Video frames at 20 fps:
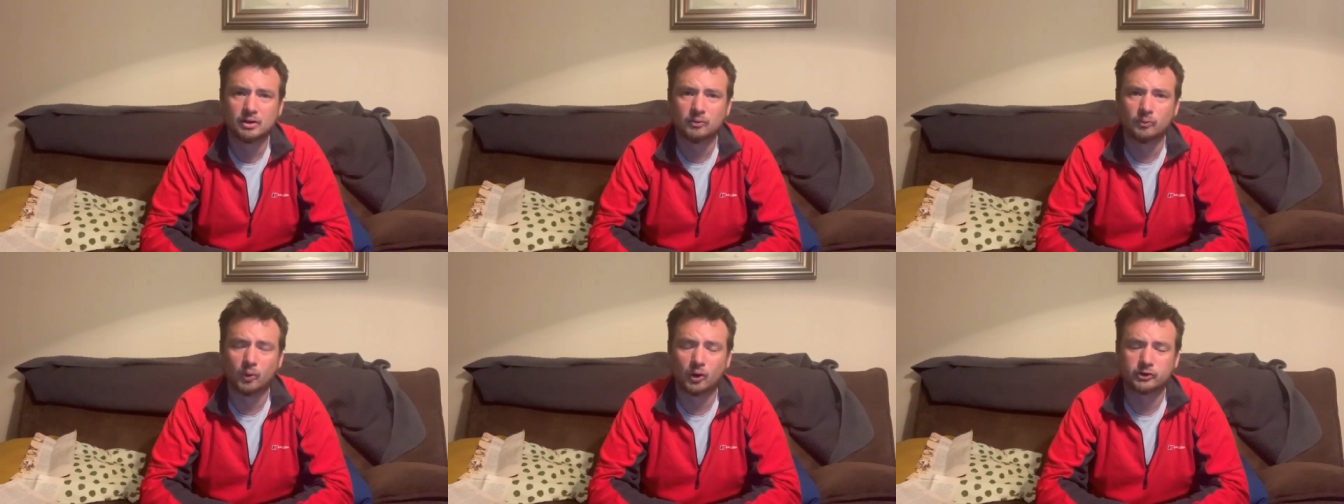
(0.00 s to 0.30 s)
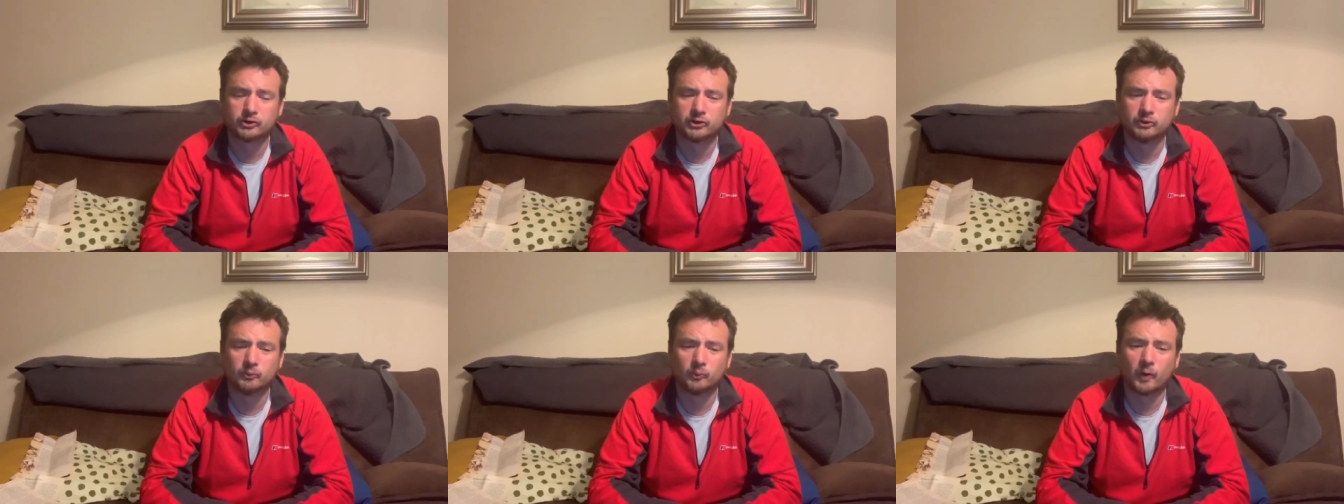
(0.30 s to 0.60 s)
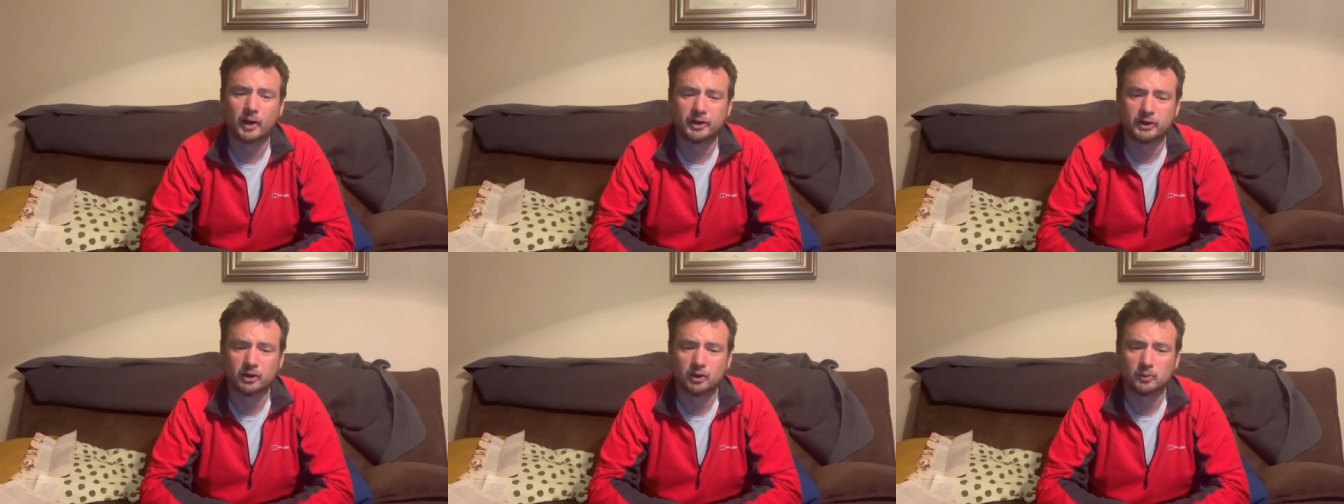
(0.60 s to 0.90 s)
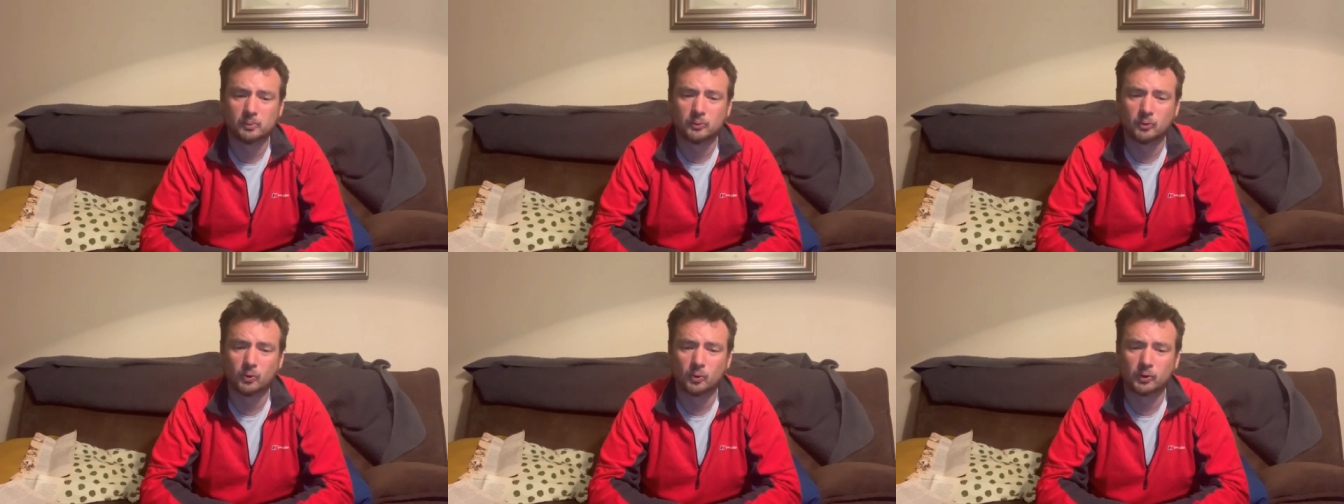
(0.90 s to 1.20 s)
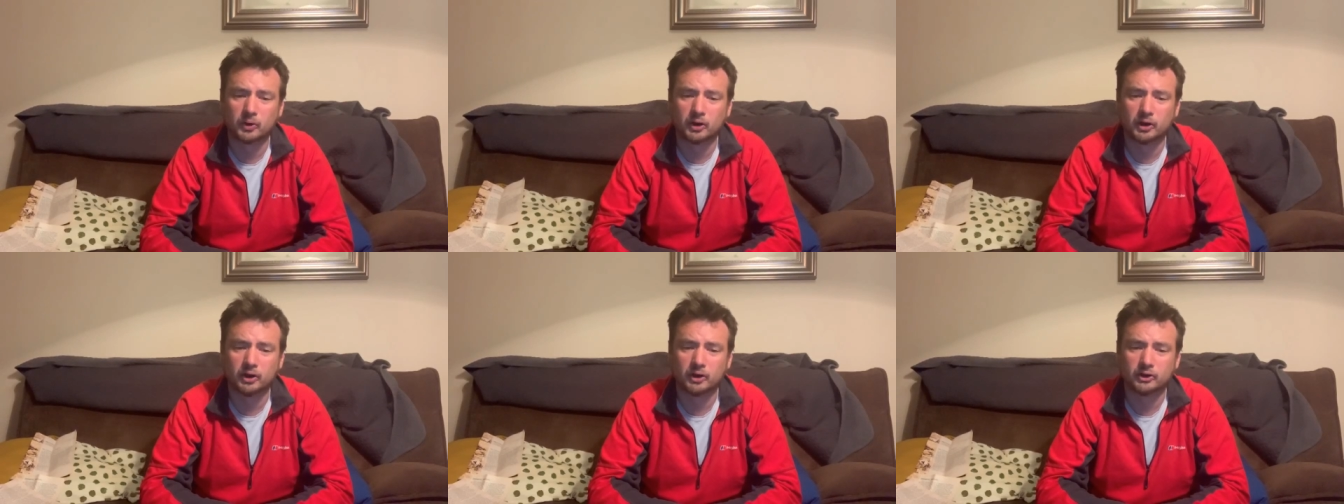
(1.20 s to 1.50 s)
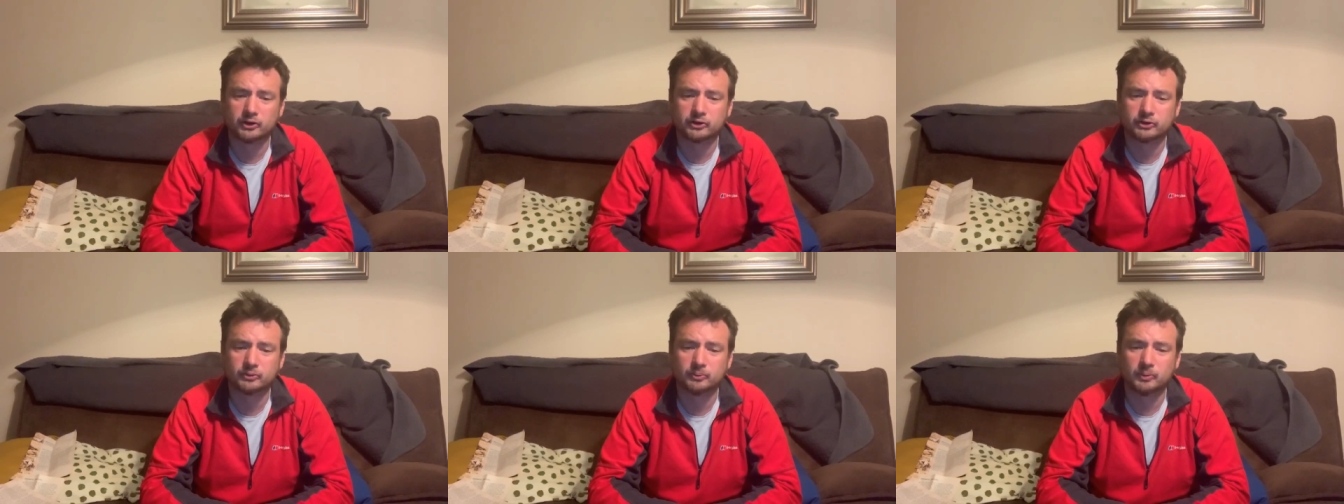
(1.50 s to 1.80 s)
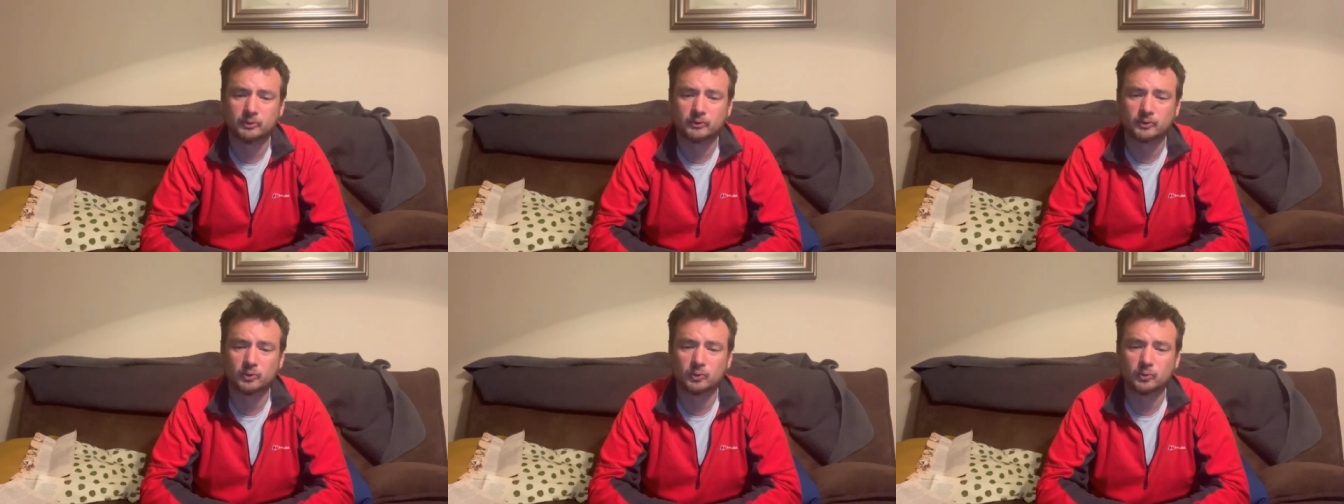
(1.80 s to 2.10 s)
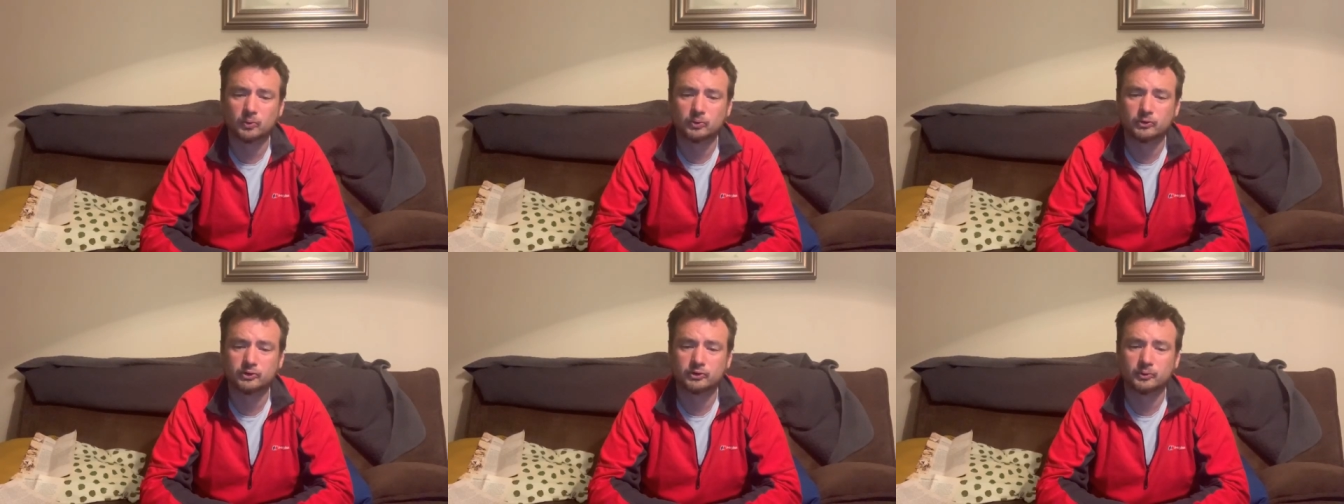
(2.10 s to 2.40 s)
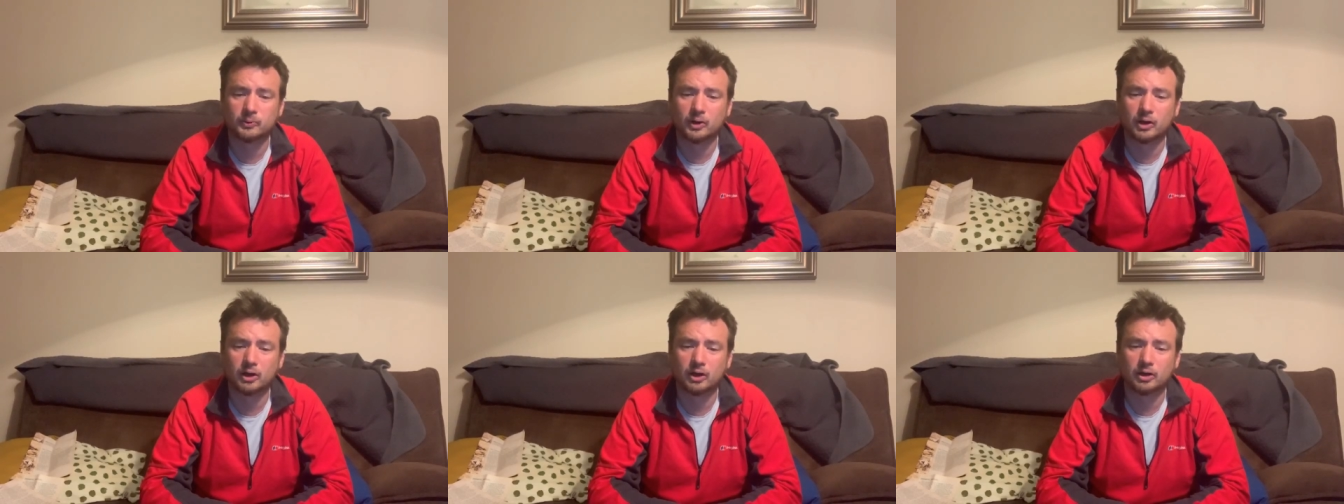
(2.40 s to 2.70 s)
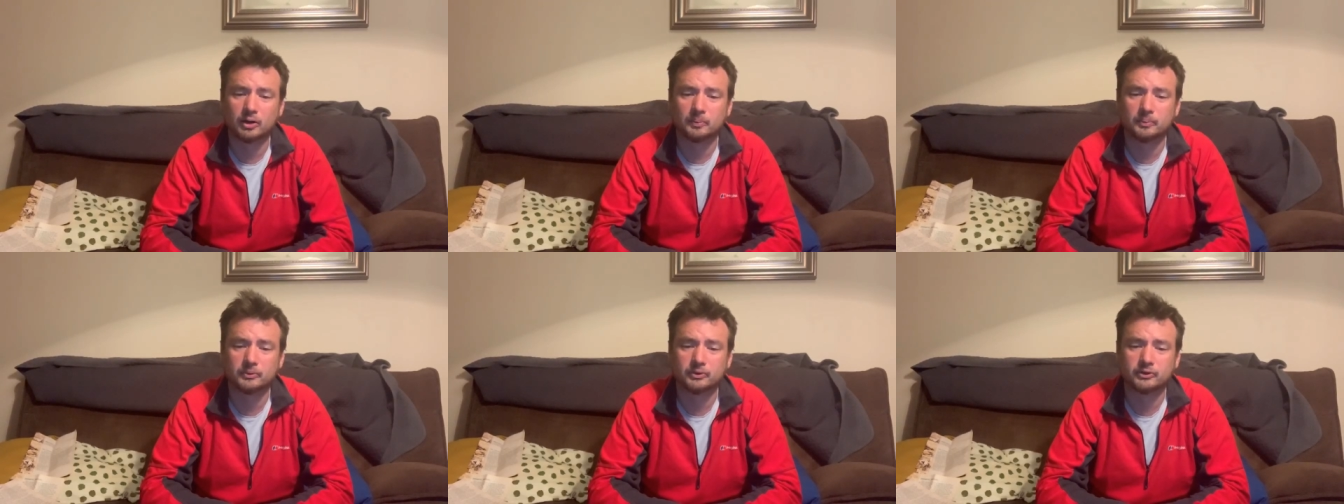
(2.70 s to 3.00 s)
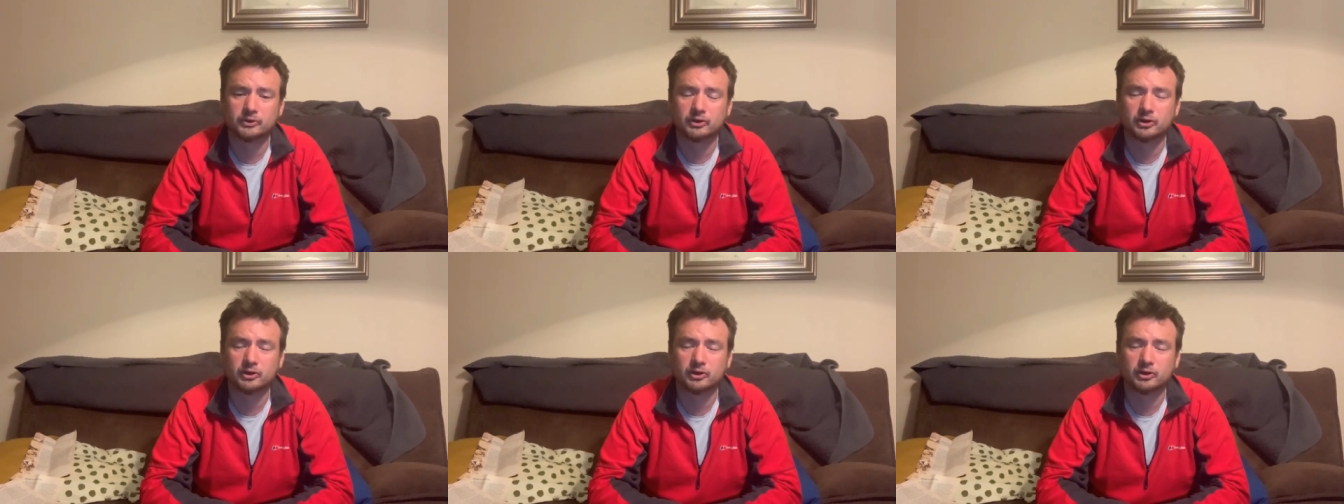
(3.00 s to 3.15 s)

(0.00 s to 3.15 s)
Russian radio broadcasts with calls to arms